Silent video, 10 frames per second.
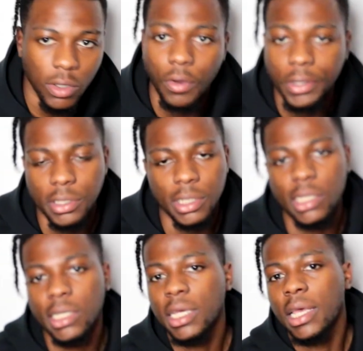
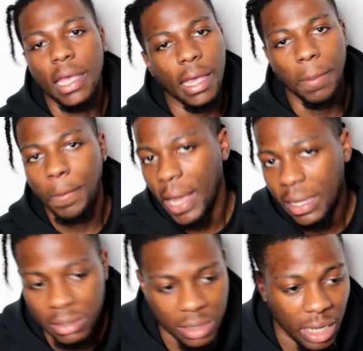Honestly, it
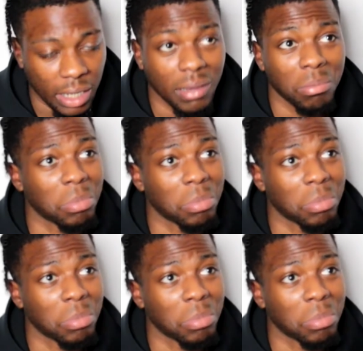bangs. Like,